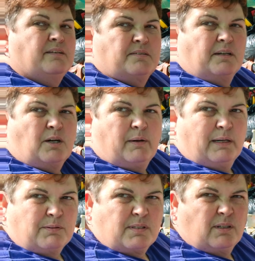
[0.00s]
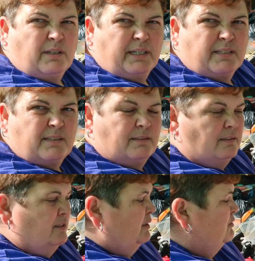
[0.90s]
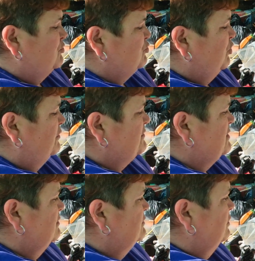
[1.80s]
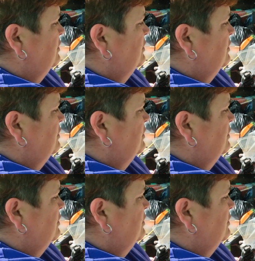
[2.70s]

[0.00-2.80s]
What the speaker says: that go outside, you know, the troughs that have got